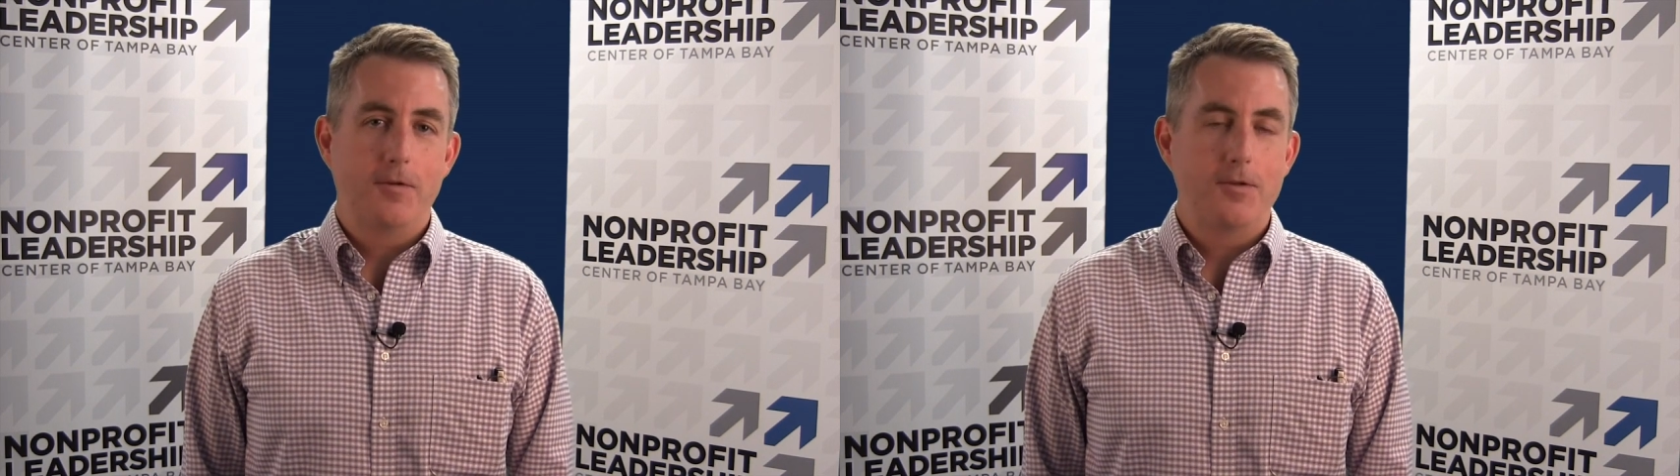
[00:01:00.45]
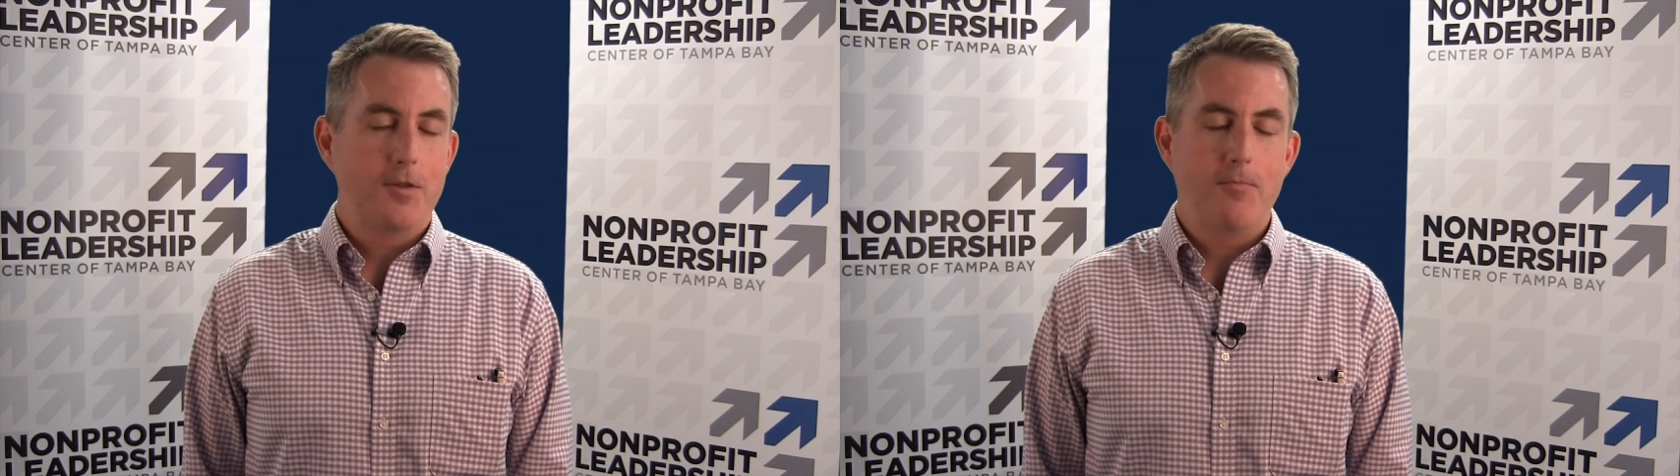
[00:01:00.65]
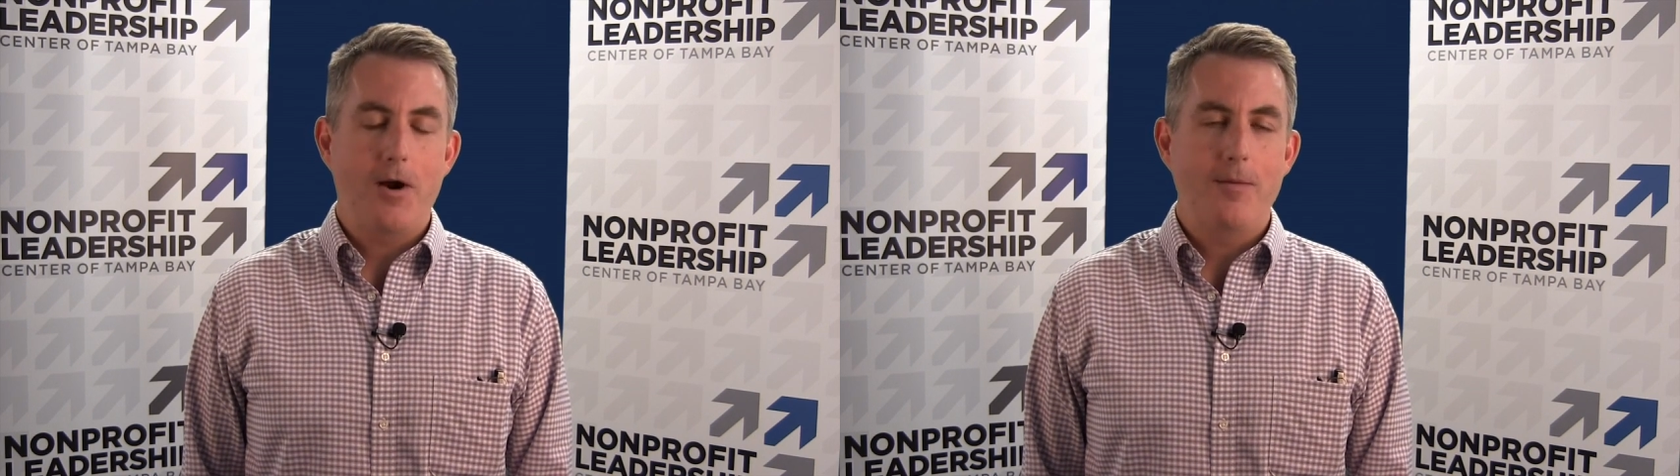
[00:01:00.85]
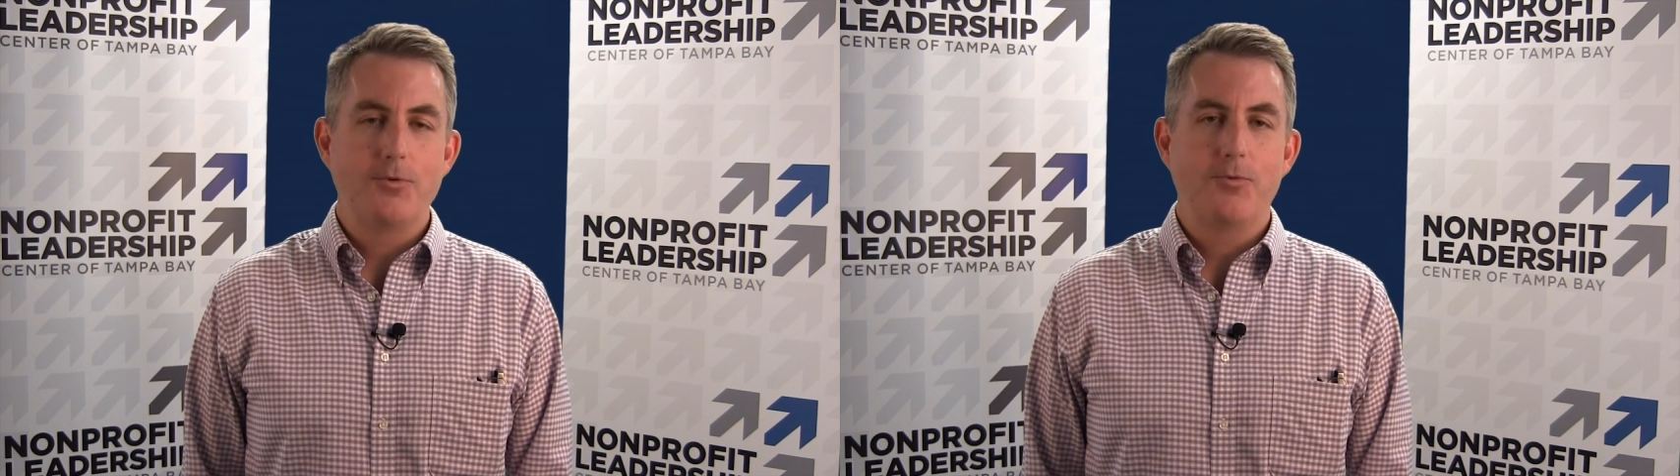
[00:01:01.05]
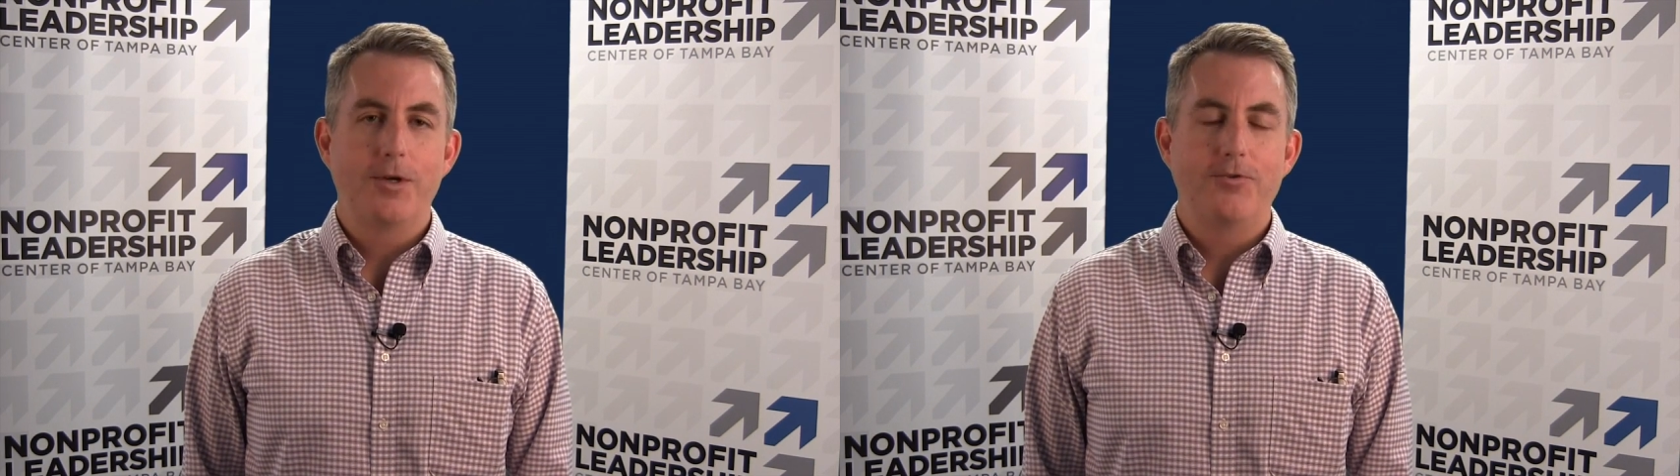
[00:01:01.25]
the
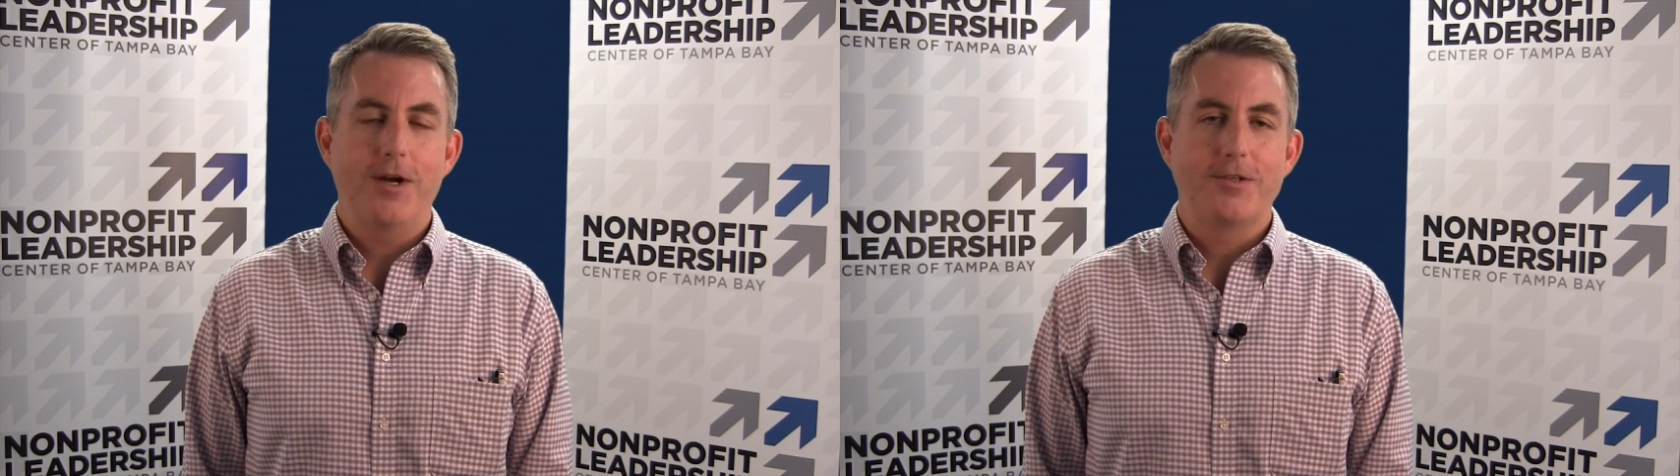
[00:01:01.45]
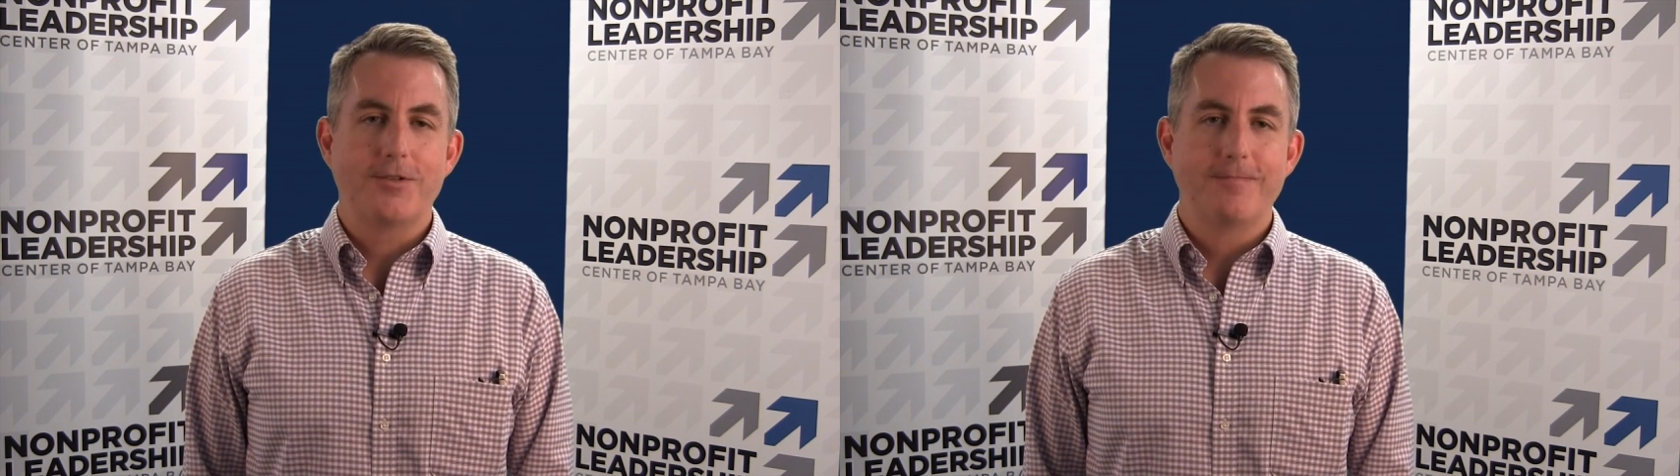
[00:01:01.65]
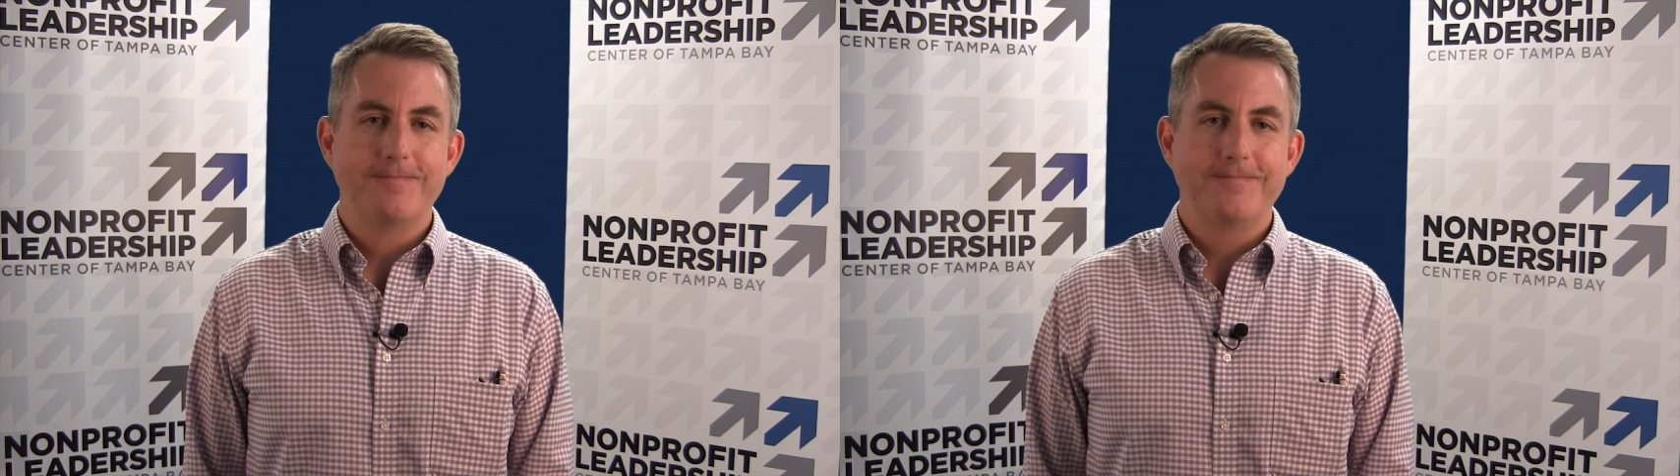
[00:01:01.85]
problems we address.